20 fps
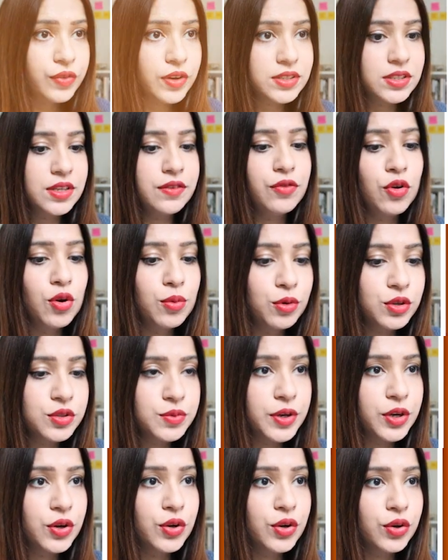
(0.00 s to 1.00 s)
first and
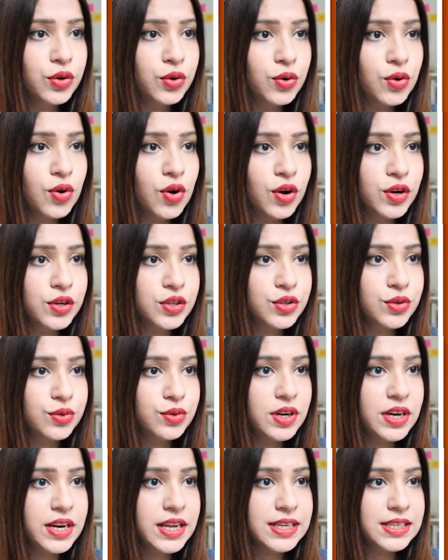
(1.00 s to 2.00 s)
foremost, we're going to go on to
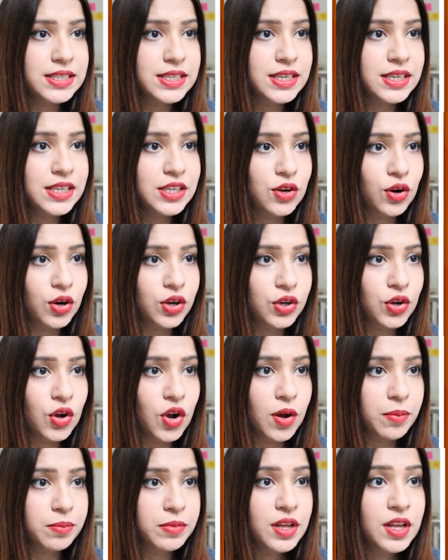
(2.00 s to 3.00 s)

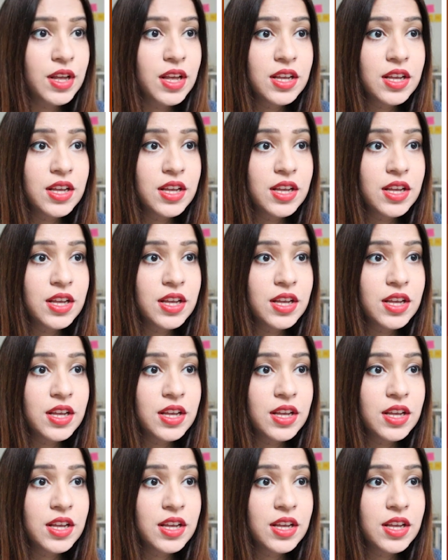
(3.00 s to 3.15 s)
linkedin.com.